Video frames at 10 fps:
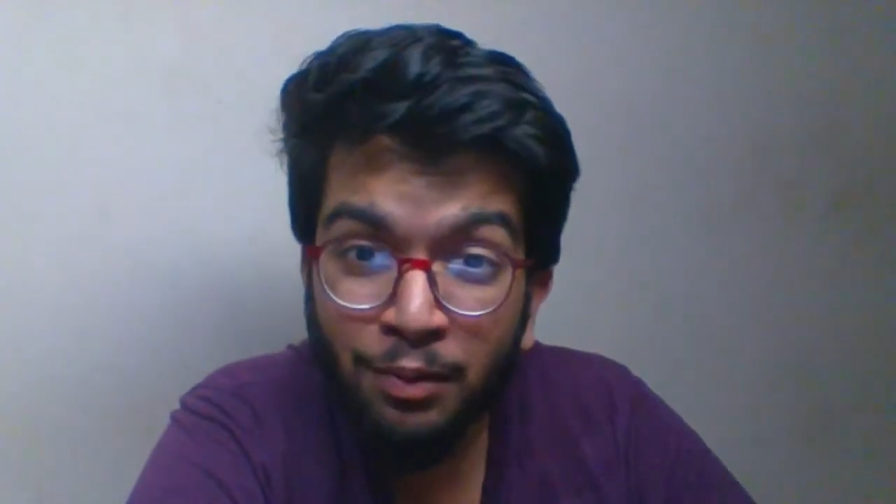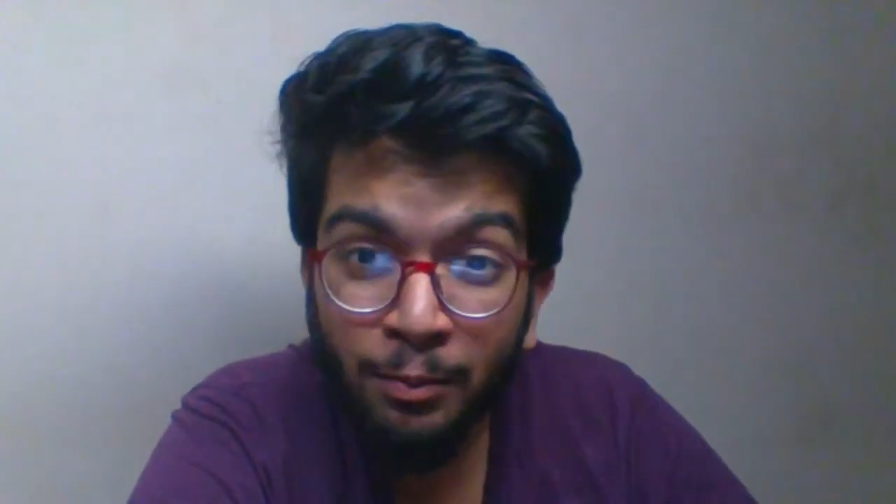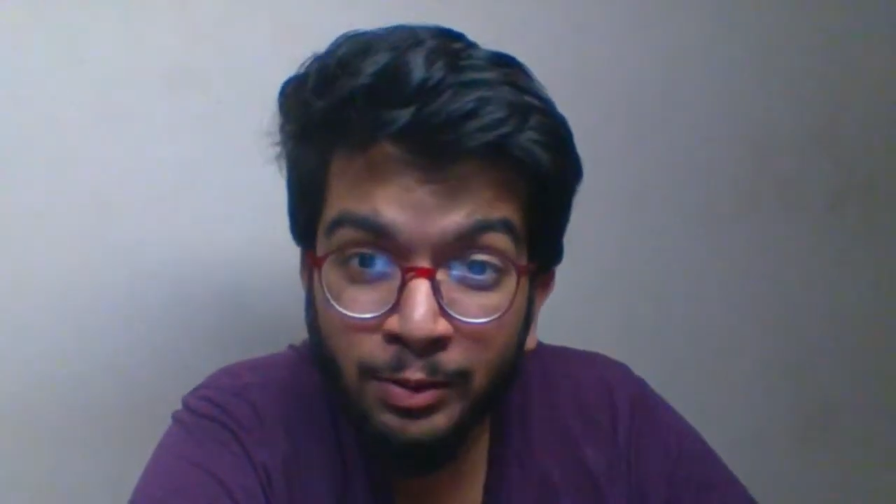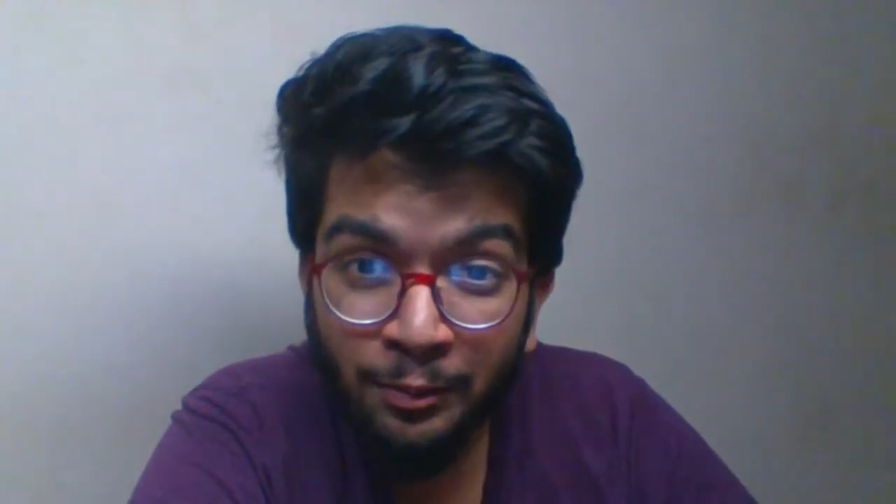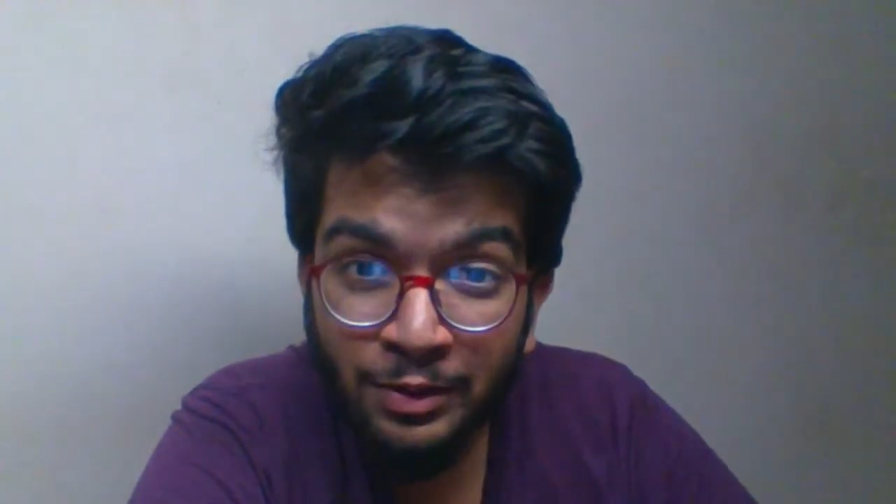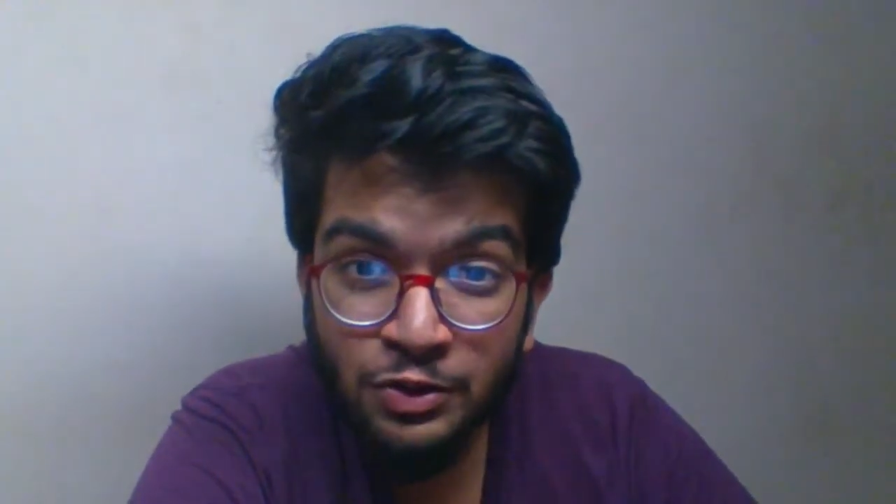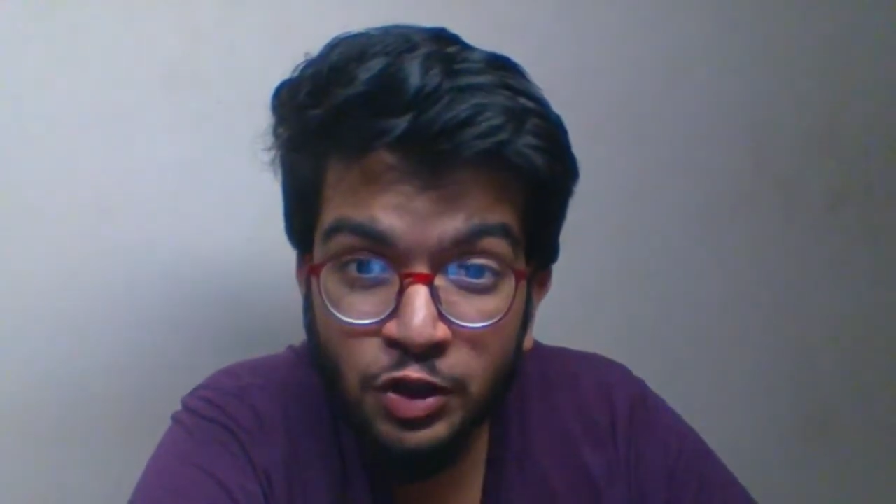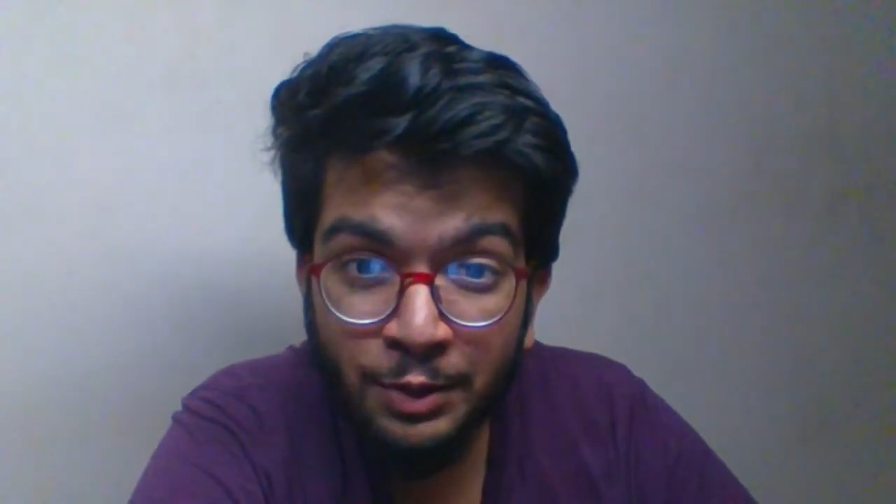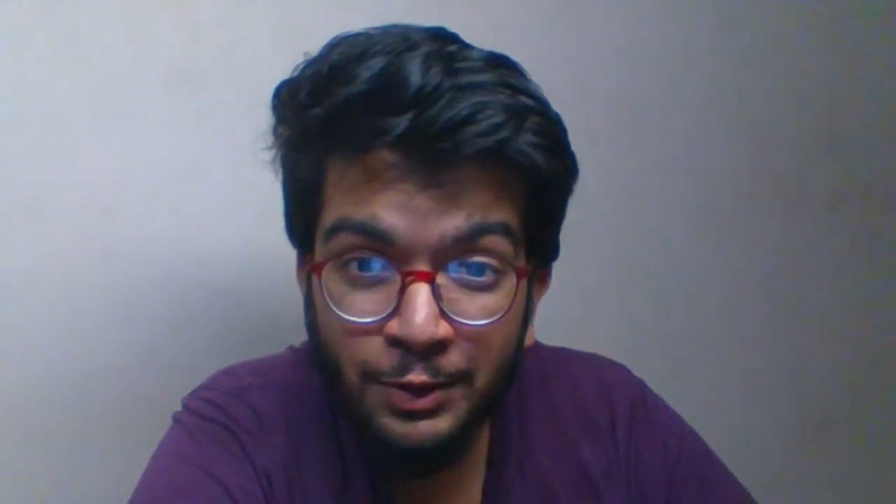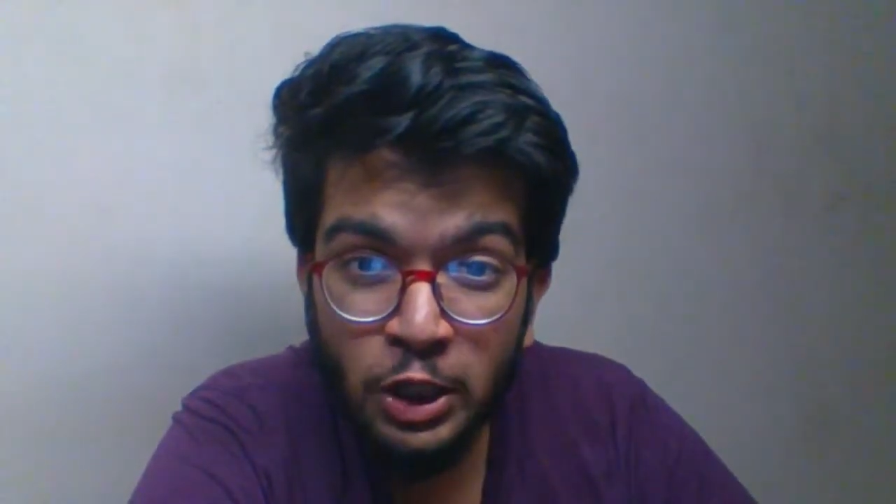popped up in his
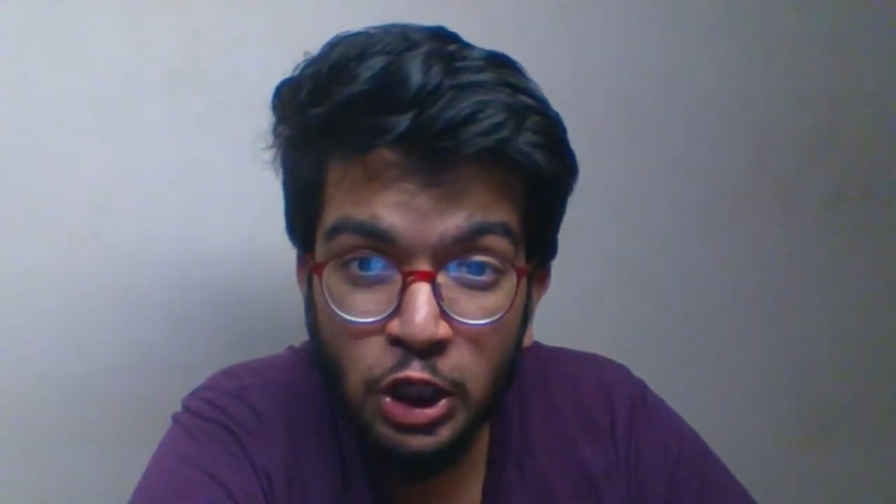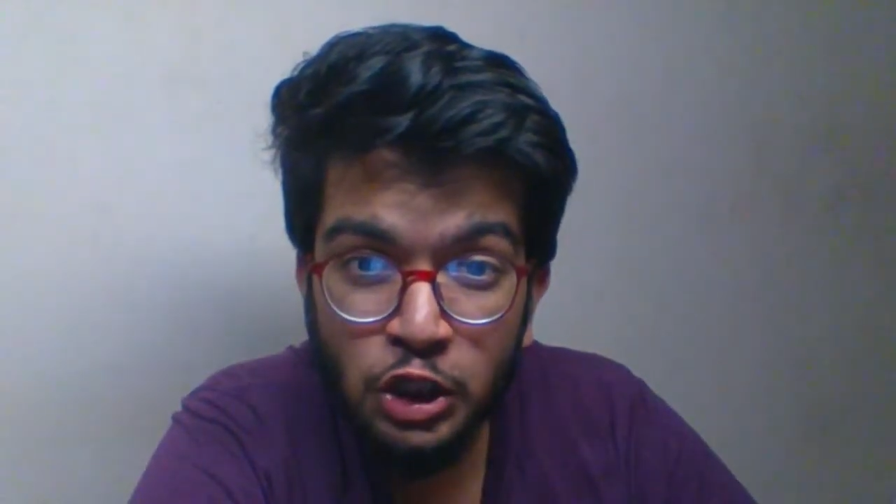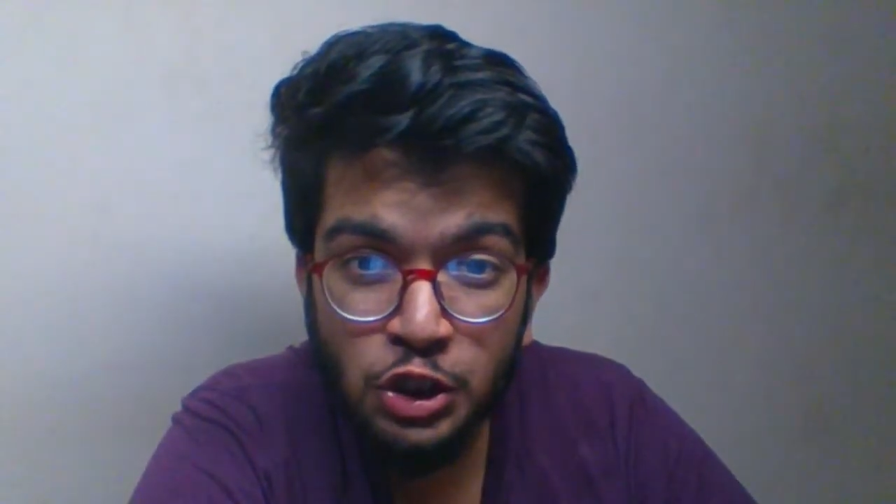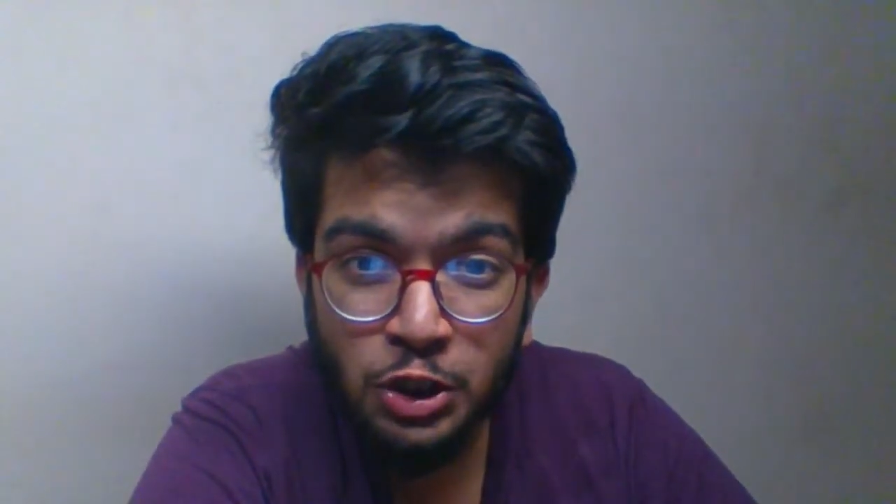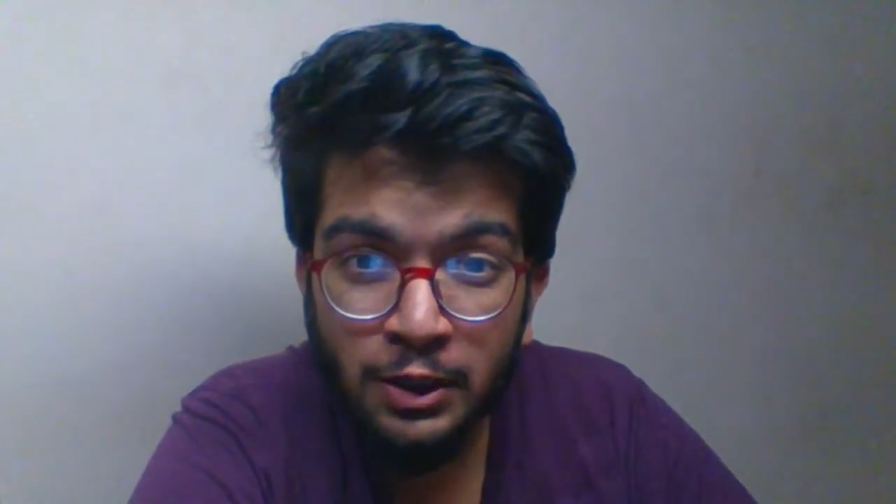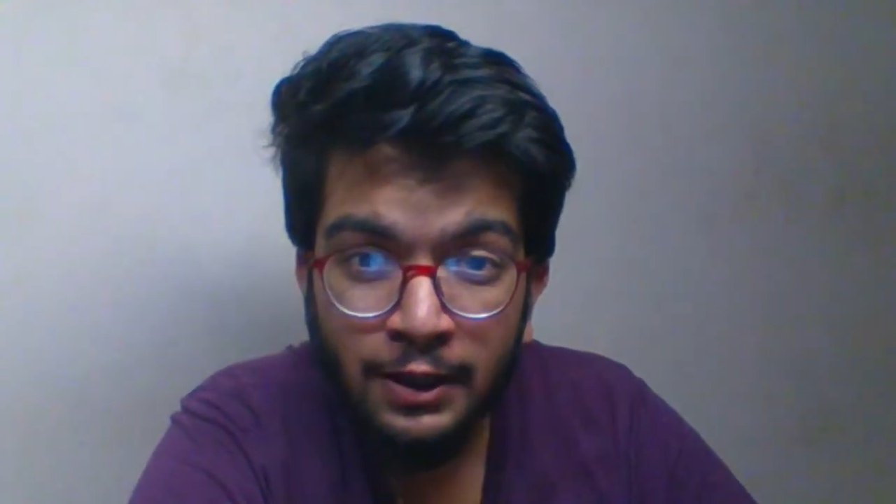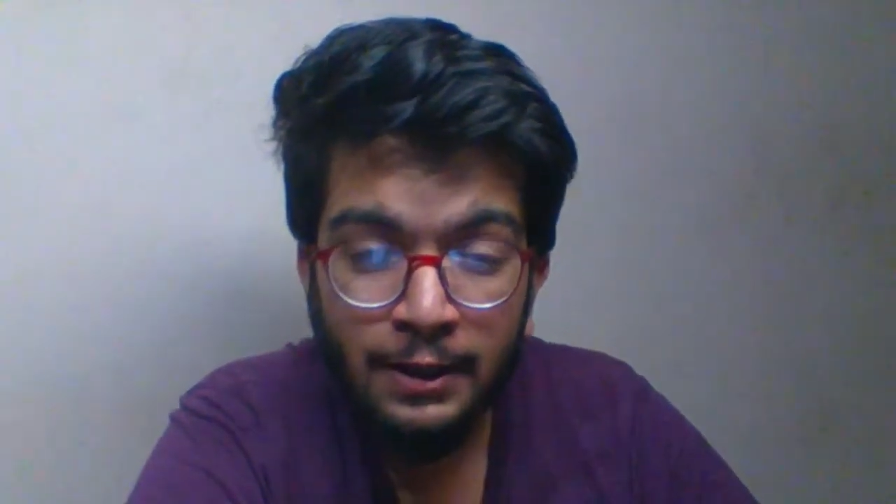recommendation.